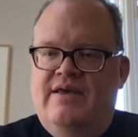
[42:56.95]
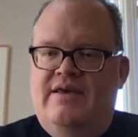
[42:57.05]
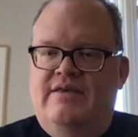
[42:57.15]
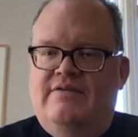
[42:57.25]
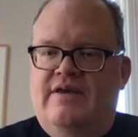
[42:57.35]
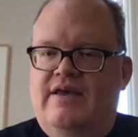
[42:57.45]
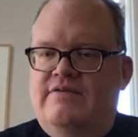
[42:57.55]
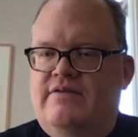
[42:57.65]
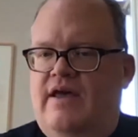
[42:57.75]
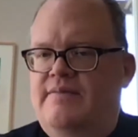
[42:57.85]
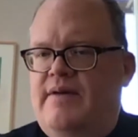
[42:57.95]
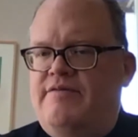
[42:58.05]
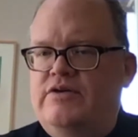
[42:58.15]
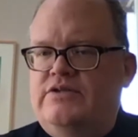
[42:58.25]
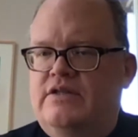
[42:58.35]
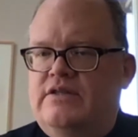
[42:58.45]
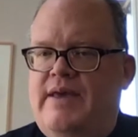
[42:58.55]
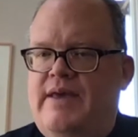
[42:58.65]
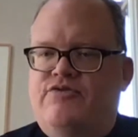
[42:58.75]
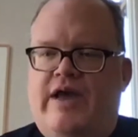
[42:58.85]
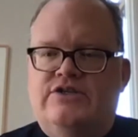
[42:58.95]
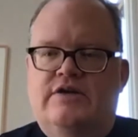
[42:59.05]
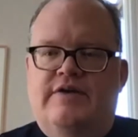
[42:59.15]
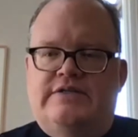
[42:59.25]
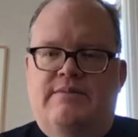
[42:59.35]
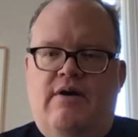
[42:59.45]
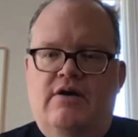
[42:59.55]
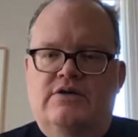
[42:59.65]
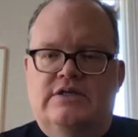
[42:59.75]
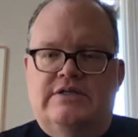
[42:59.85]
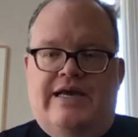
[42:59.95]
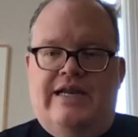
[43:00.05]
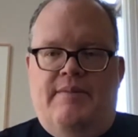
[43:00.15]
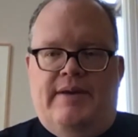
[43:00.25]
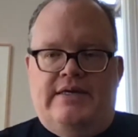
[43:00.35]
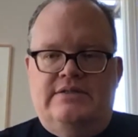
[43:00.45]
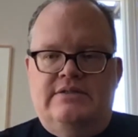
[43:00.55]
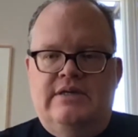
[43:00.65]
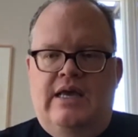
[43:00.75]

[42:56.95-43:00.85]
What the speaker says: he says, I've always thought the main attraction of SMRs is economics.